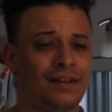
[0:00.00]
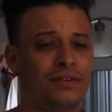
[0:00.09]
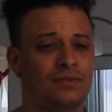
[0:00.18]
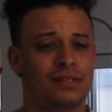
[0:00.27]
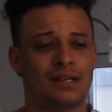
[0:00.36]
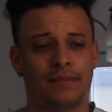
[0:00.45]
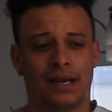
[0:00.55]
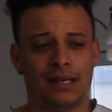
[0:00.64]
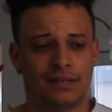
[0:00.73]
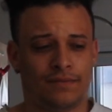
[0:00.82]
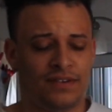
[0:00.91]
There was one time I
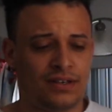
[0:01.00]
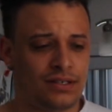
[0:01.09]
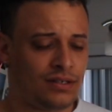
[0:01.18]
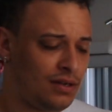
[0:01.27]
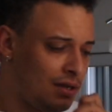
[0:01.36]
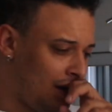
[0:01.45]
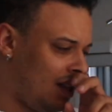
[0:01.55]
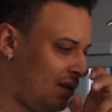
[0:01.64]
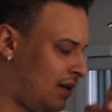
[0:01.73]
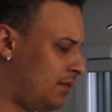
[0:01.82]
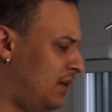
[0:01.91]
ate some fish
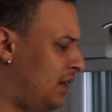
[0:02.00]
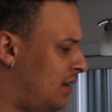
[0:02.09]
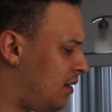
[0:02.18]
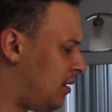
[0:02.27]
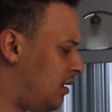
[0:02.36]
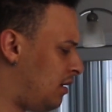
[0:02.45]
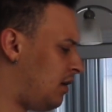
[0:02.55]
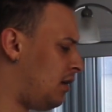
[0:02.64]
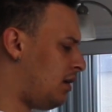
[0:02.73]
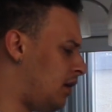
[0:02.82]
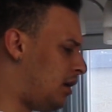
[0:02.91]
throughout the week.
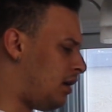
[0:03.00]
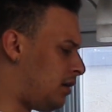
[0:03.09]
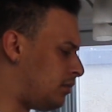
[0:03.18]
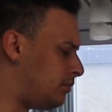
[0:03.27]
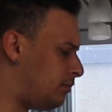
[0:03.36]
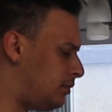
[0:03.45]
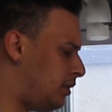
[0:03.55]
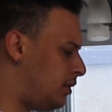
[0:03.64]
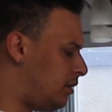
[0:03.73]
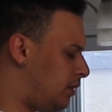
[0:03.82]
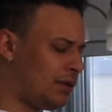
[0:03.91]
But
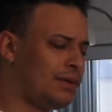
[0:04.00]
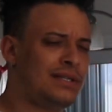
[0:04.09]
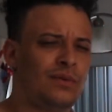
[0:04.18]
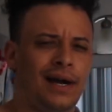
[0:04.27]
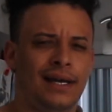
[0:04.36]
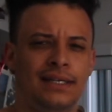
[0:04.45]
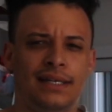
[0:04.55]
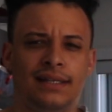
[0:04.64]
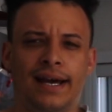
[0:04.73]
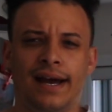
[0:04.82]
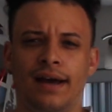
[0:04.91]
the reason why I
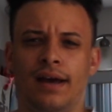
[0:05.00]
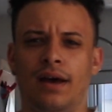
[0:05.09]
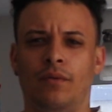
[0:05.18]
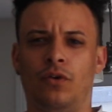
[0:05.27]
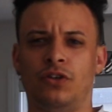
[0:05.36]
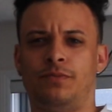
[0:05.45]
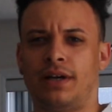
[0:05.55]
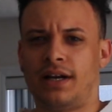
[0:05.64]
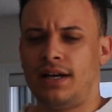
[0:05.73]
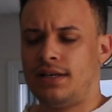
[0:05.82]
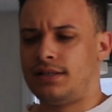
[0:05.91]
did that was
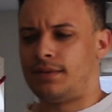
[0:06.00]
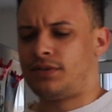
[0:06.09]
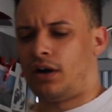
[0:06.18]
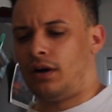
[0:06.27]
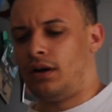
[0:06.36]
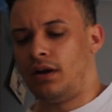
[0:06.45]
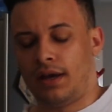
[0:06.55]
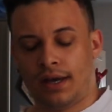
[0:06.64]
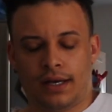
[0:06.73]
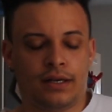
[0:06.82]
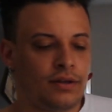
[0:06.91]
because I'm starting to,
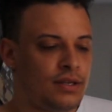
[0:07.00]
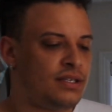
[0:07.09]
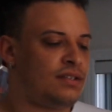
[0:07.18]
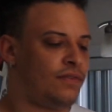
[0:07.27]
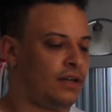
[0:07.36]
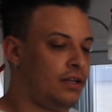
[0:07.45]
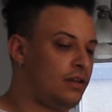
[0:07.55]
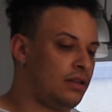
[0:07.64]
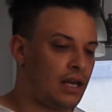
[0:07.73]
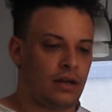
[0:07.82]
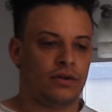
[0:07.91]
and I know this is funny,
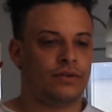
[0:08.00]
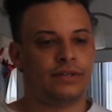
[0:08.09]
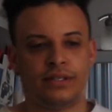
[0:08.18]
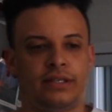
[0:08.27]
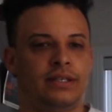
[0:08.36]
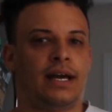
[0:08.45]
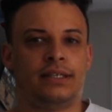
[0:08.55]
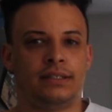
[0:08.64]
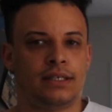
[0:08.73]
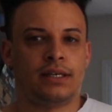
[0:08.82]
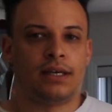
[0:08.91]
you're like, who is this
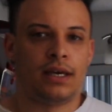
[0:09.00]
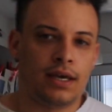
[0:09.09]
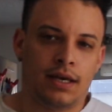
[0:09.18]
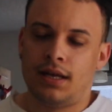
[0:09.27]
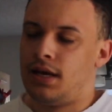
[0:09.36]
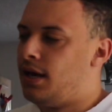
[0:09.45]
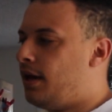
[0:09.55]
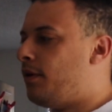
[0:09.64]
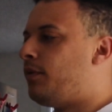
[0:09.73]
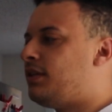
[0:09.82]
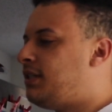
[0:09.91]
light-skinned kid,
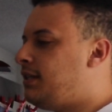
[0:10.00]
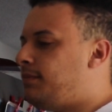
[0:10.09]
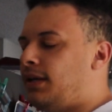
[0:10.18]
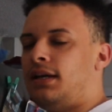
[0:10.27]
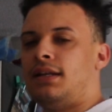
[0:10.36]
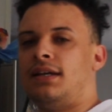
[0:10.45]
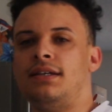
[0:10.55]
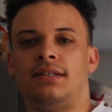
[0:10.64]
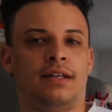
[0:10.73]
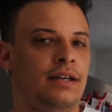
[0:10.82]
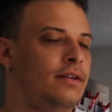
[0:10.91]
and what does he mean that he's
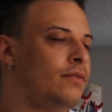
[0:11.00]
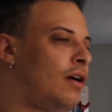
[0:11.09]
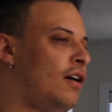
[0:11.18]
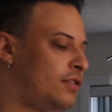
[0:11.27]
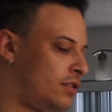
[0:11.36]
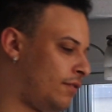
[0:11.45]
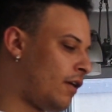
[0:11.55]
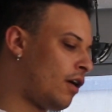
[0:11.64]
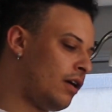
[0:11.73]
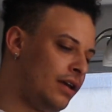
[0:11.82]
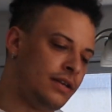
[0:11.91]
studying
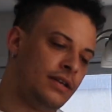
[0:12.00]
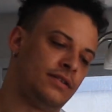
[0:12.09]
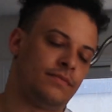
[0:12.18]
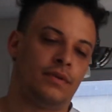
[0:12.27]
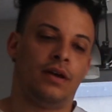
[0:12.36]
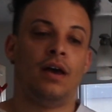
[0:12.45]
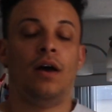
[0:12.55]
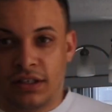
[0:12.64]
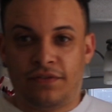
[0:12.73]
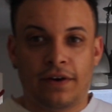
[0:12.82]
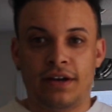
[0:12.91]
Rastafarianism?
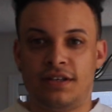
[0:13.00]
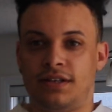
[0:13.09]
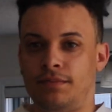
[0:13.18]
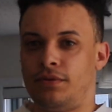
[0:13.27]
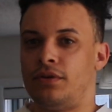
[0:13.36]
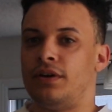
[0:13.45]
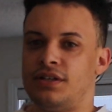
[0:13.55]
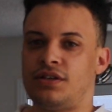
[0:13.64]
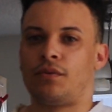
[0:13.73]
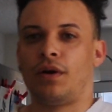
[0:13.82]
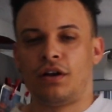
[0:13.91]
It's very simple.
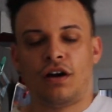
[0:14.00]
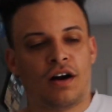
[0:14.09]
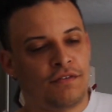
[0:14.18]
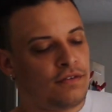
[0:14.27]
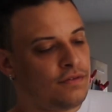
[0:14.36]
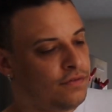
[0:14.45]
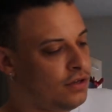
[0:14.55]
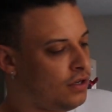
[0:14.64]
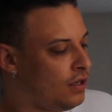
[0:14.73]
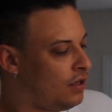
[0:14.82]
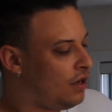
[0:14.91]
It's a runoff of
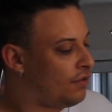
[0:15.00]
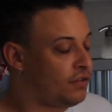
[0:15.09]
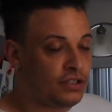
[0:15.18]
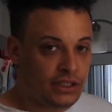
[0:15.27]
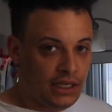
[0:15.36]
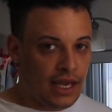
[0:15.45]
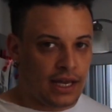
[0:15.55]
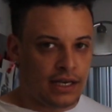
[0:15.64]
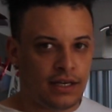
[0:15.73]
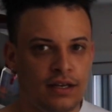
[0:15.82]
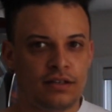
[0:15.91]
of
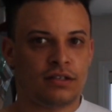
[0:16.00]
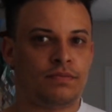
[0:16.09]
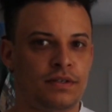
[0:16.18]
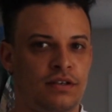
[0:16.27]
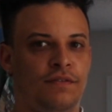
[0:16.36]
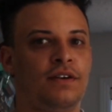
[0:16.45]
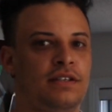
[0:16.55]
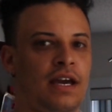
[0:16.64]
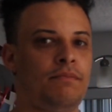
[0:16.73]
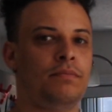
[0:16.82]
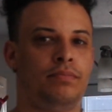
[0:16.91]
Christianity. It's a specific
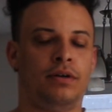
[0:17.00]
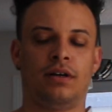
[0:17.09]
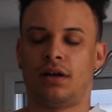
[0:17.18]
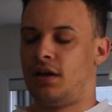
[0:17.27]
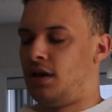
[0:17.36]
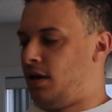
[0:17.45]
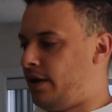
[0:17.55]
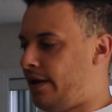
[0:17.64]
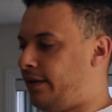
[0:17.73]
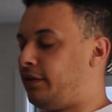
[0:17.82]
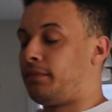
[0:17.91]
type of book,
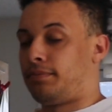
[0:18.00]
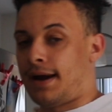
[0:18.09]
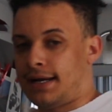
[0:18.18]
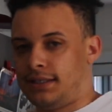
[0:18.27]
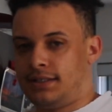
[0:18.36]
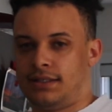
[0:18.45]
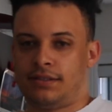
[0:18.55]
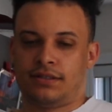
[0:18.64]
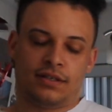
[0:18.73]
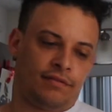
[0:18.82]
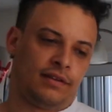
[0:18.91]
and their practices
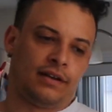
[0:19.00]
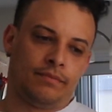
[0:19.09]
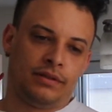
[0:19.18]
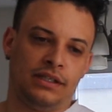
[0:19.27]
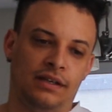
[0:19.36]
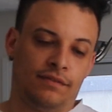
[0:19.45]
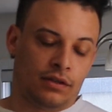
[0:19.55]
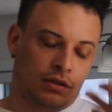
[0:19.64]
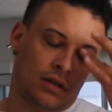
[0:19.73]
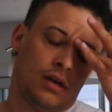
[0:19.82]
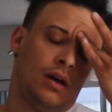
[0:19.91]
are stuff that I believe
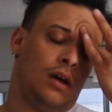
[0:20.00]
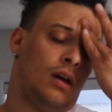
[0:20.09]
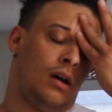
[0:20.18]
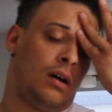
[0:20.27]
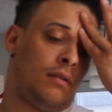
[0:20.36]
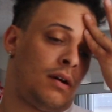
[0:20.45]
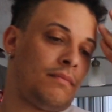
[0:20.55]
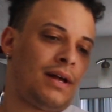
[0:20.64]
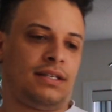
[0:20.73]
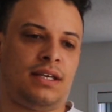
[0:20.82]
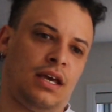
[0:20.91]
in. I'm
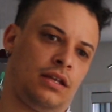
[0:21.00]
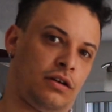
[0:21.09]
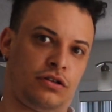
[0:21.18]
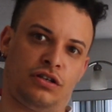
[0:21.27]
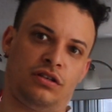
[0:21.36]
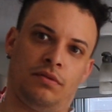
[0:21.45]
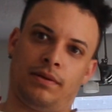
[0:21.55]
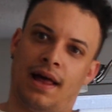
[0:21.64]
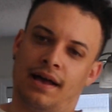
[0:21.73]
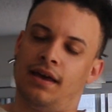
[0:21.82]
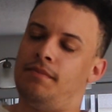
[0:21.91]
not saying they're just the
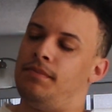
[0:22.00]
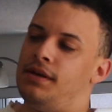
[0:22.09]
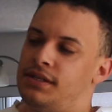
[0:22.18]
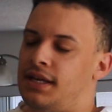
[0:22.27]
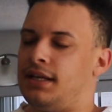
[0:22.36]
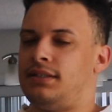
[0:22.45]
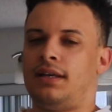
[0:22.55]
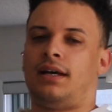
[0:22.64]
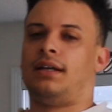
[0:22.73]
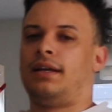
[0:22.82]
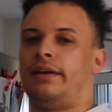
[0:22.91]
black hippies. That's
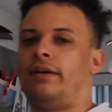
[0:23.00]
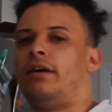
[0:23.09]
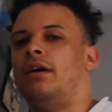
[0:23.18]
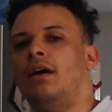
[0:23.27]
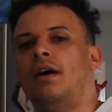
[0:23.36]
not it at all.